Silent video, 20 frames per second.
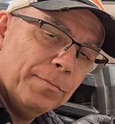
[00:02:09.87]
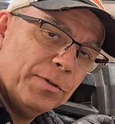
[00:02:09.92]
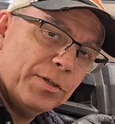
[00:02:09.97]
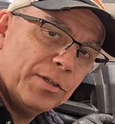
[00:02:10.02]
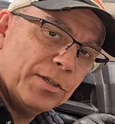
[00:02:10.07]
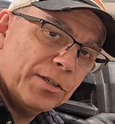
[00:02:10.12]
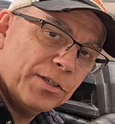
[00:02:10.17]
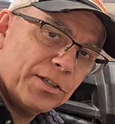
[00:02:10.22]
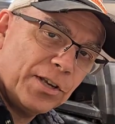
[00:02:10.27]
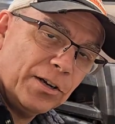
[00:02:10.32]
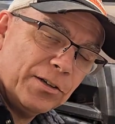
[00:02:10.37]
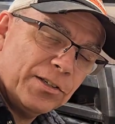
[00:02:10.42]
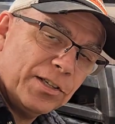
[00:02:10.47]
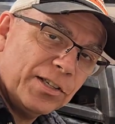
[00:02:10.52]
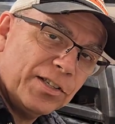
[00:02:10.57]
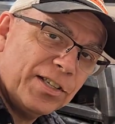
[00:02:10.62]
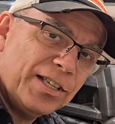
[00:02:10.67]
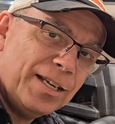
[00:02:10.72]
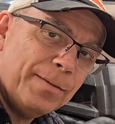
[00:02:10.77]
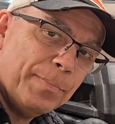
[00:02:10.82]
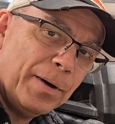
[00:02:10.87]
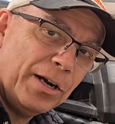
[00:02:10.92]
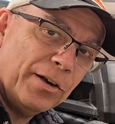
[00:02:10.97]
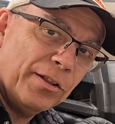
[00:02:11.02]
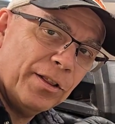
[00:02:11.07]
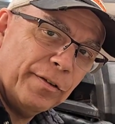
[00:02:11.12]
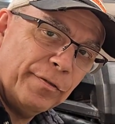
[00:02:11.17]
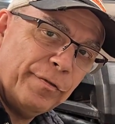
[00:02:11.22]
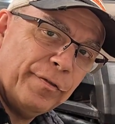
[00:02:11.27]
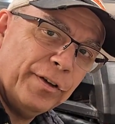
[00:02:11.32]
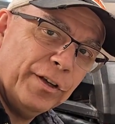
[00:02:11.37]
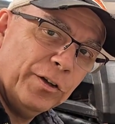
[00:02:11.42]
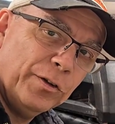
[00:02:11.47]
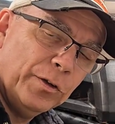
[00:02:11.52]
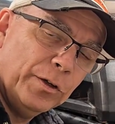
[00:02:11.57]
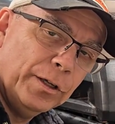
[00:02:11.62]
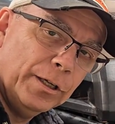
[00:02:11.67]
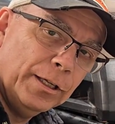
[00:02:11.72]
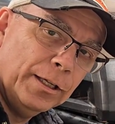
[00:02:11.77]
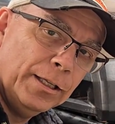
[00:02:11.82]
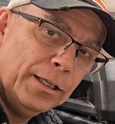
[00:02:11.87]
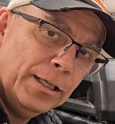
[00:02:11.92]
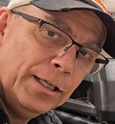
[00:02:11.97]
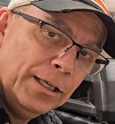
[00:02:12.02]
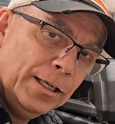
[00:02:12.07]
starts to seep out of the fill hole.